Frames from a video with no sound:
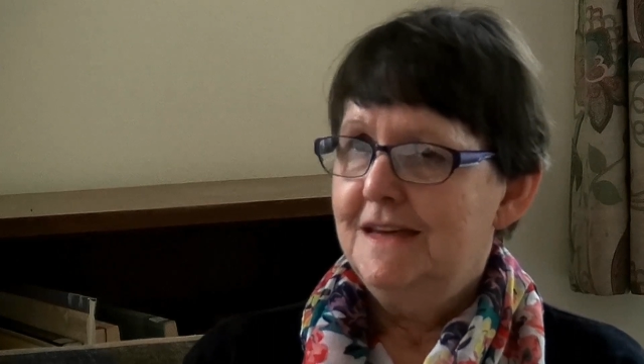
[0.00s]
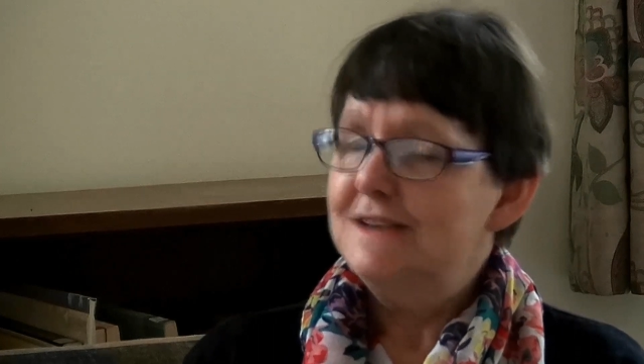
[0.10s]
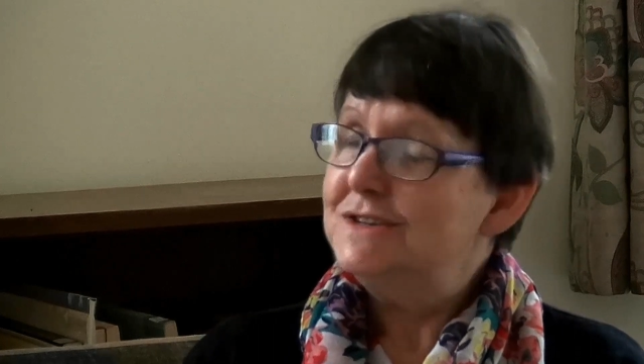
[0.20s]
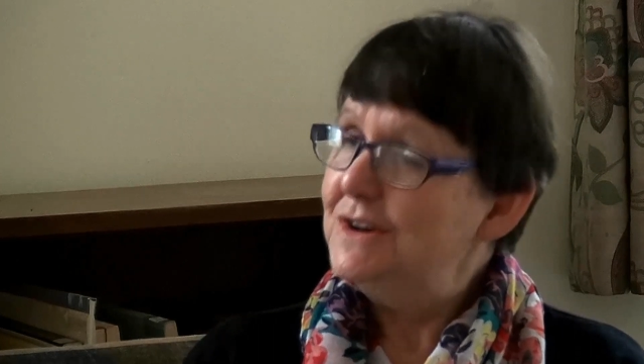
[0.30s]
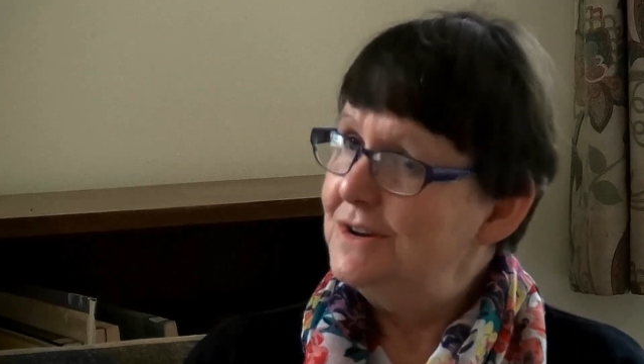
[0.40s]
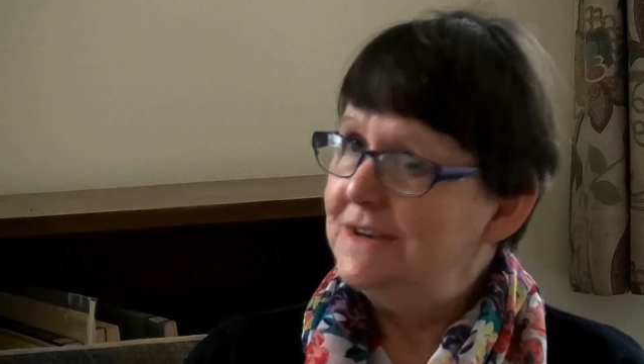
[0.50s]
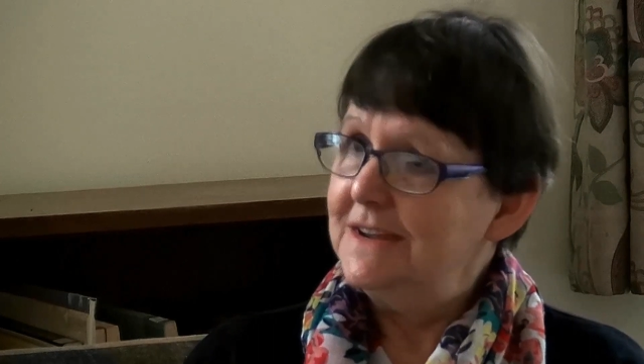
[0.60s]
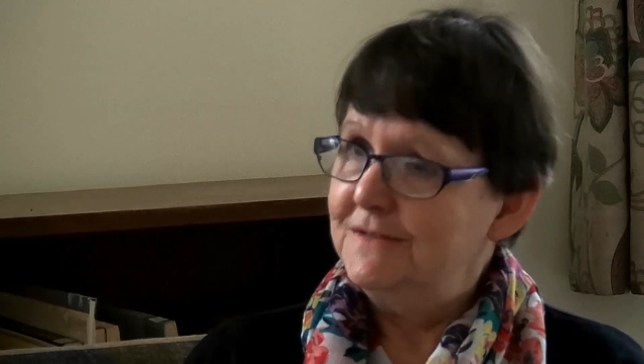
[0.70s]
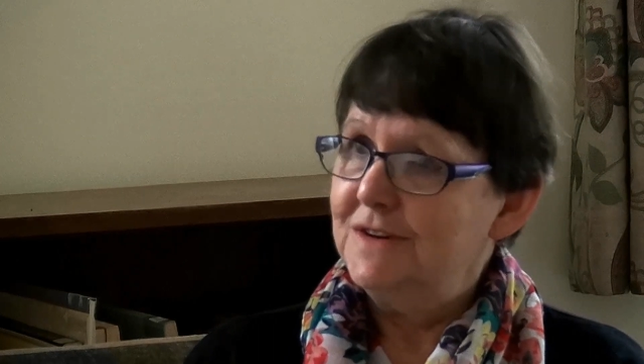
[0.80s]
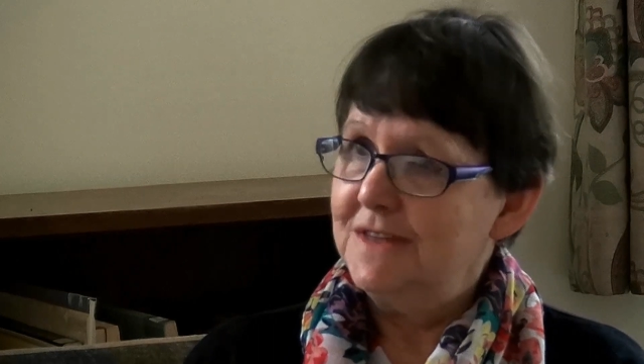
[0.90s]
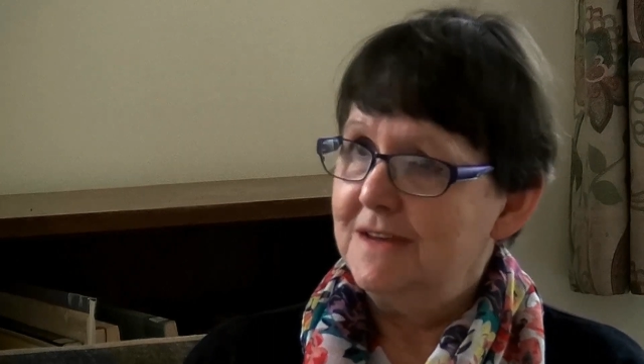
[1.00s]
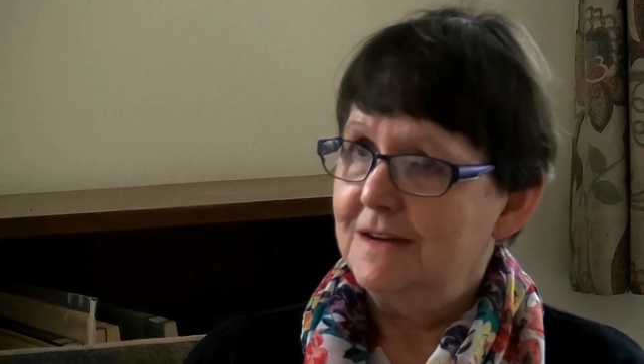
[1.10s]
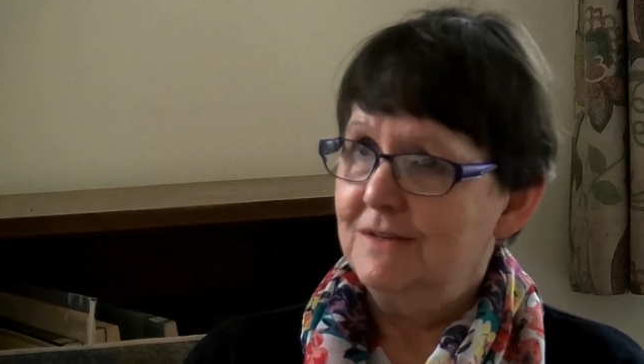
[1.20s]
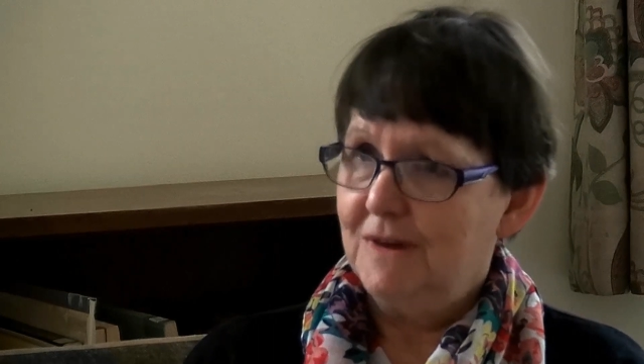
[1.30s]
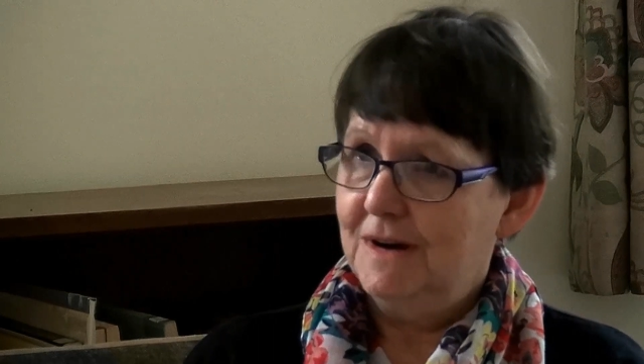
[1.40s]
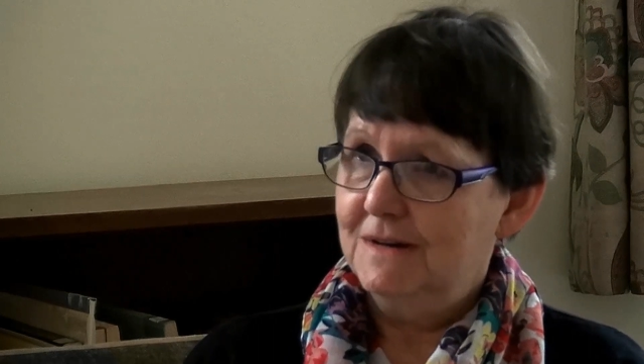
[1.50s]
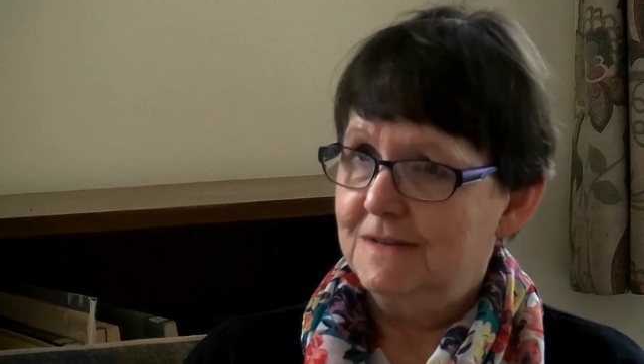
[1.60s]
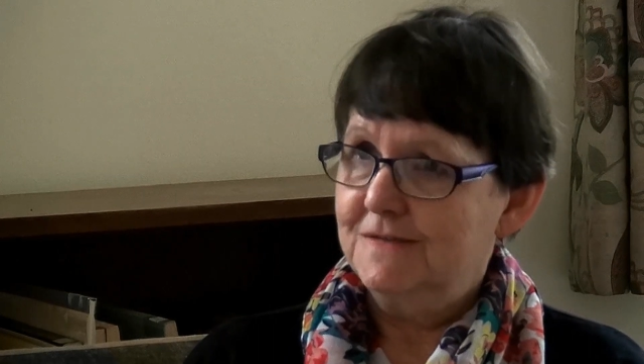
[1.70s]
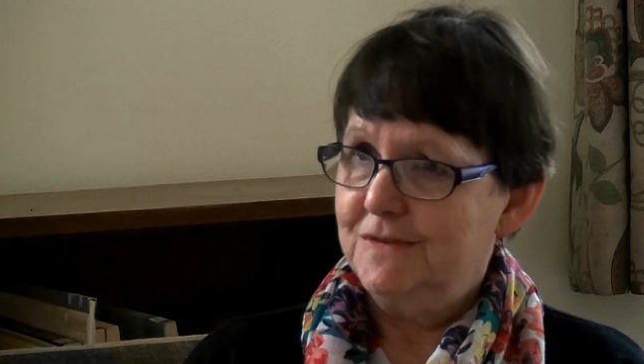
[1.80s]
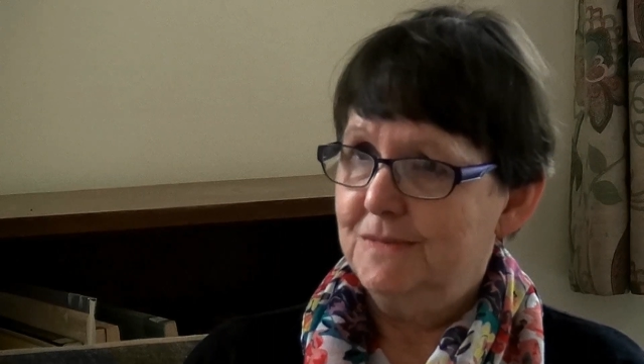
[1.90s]
that turned everything
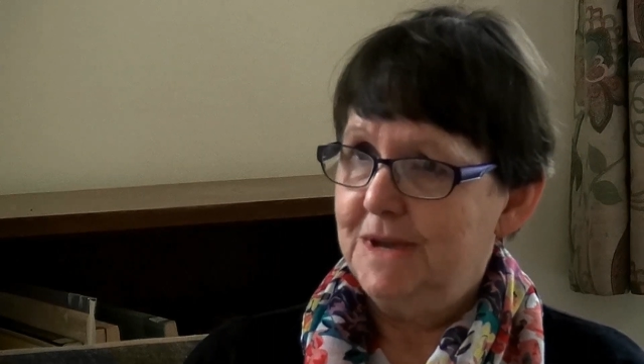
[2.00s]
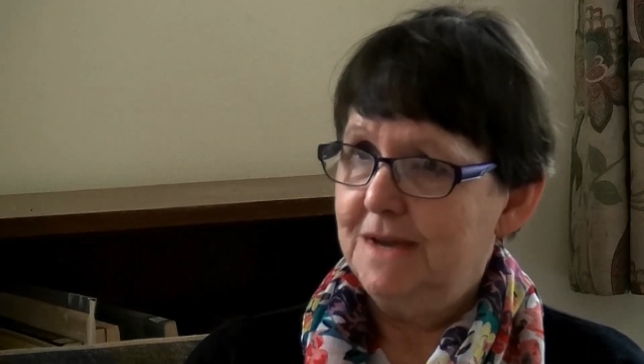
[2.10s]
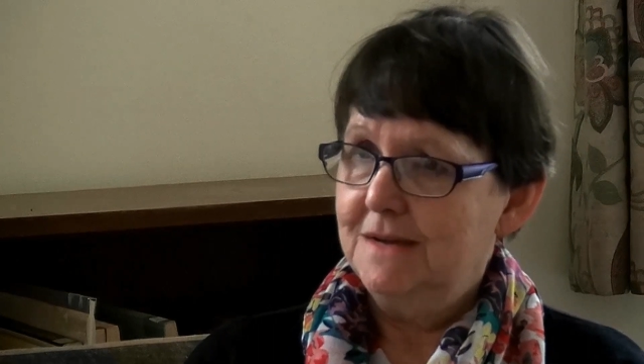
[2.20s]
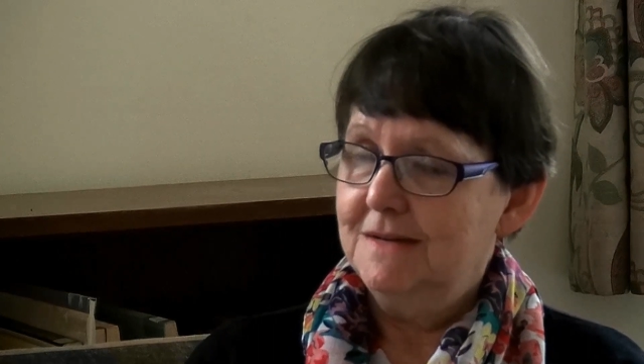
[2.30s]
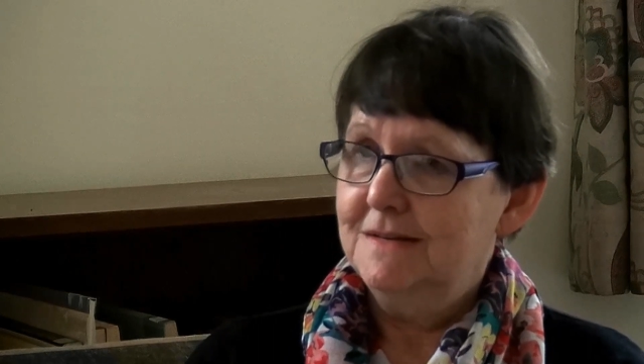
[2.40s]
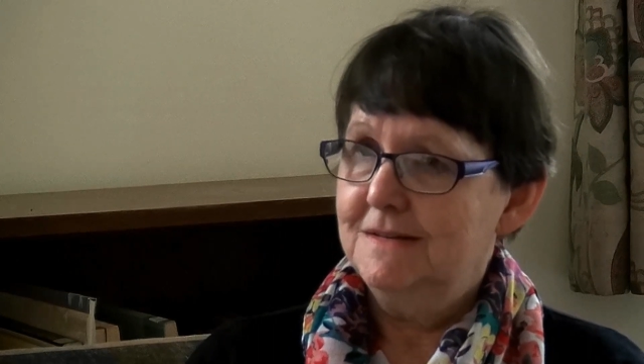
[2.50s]
around for me.